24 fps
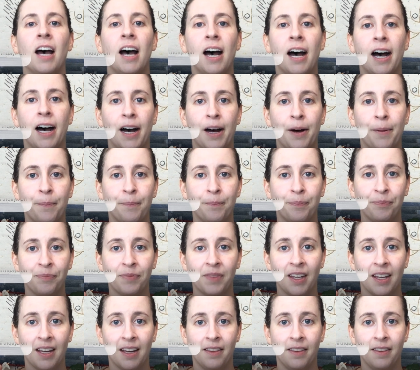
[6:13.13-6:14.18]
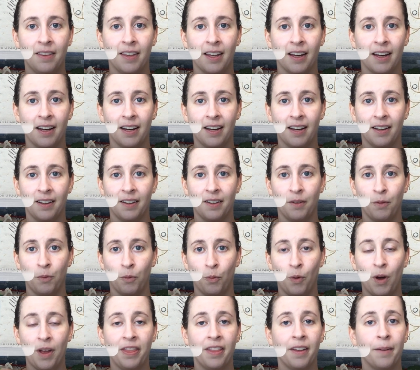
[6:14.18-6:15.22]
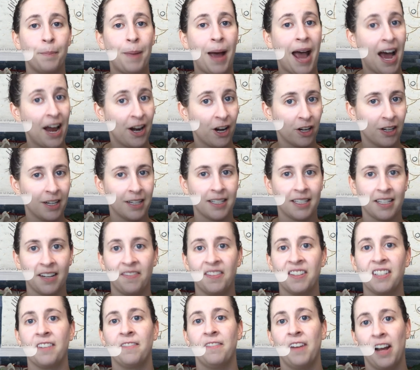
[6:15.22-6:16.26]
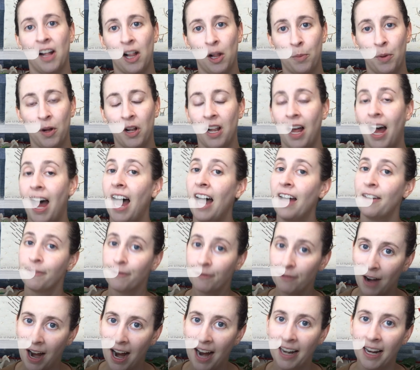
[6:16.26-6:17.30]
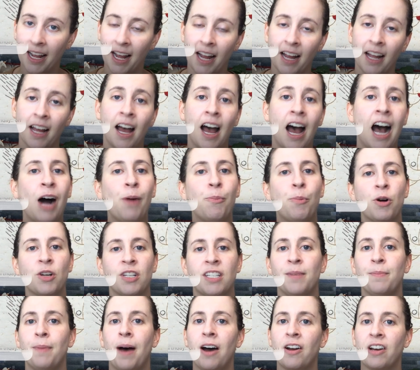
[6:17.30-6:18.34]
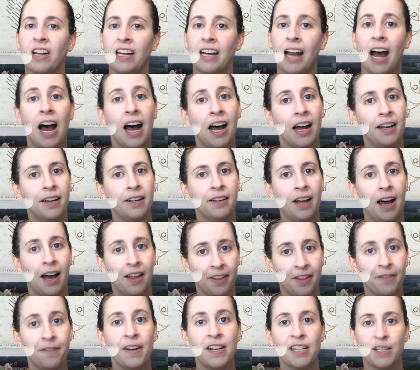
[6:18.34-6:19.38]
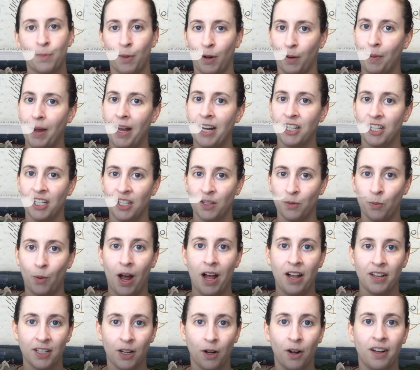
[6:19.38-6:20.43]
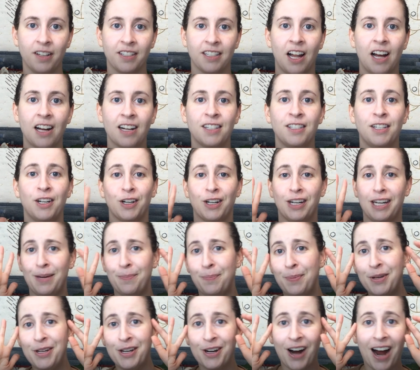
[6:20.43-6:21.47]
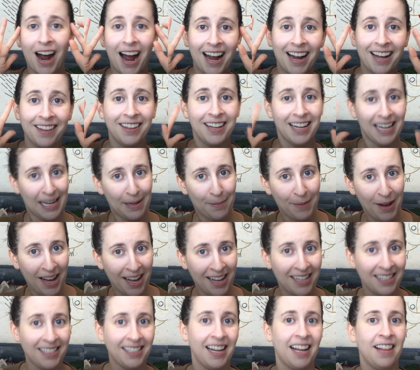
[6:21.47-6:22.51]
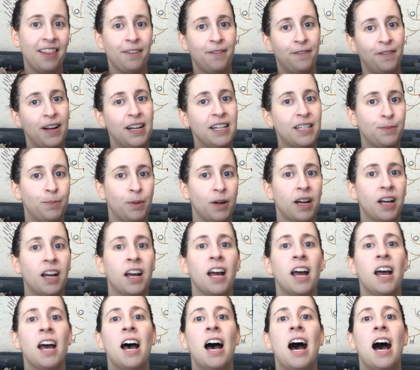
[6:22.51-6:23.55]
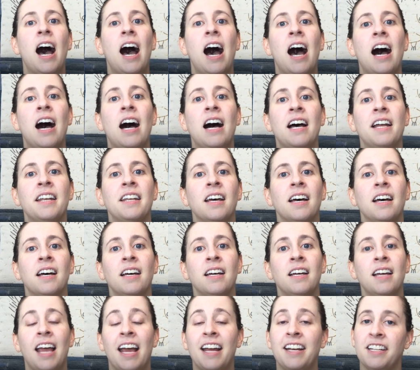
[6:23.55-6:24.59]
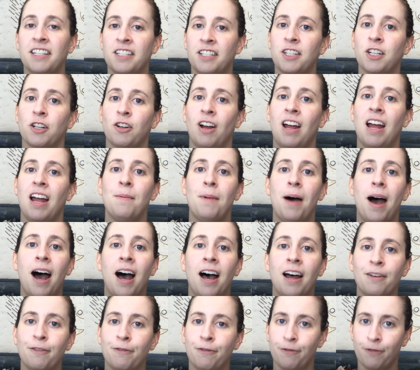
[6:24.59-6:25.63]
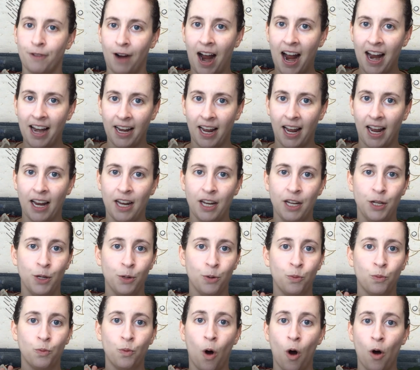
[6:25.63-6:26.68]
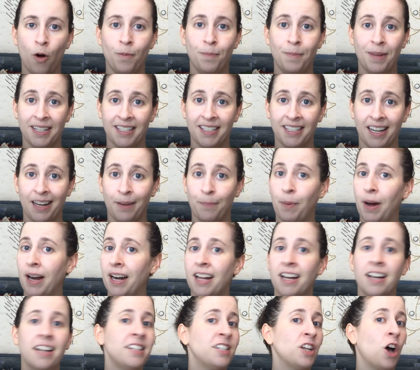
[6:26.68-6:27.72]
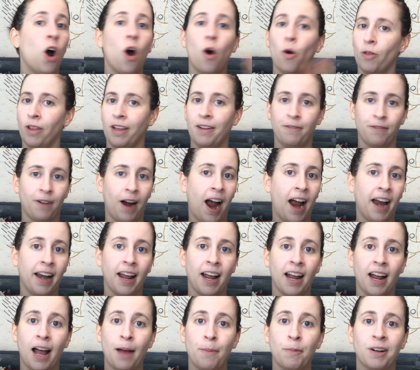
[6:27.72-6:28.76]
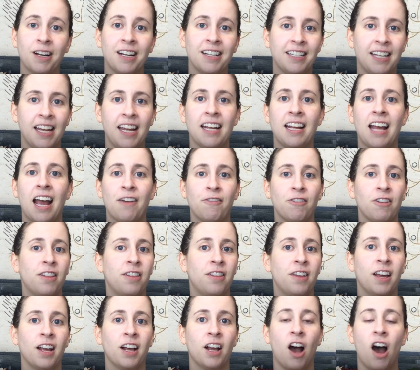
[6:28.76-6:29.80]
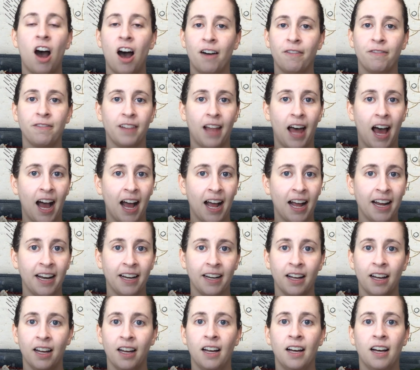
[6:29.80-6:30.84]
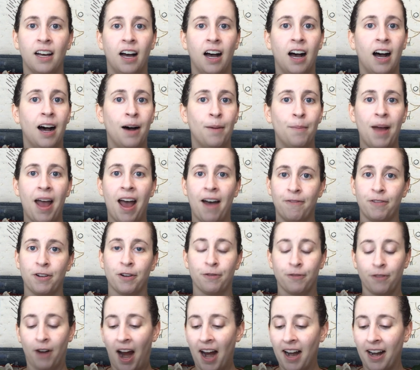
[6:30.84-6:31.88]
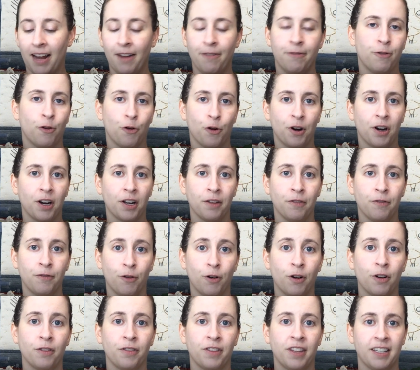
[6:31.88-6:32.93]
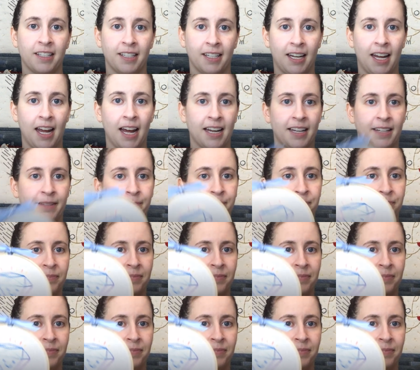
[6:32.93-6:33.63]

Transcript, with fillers: Um, the when the pattern and stuff is available on Friday. I'll post about it on on the Facebook page as well. So as long as you're keeping your eye on the emails and the Facebook on uh, and Instagram on Friday, you won't miss it. But it is only Friday. I'm going to take everything offline um, after Friday for for this kit.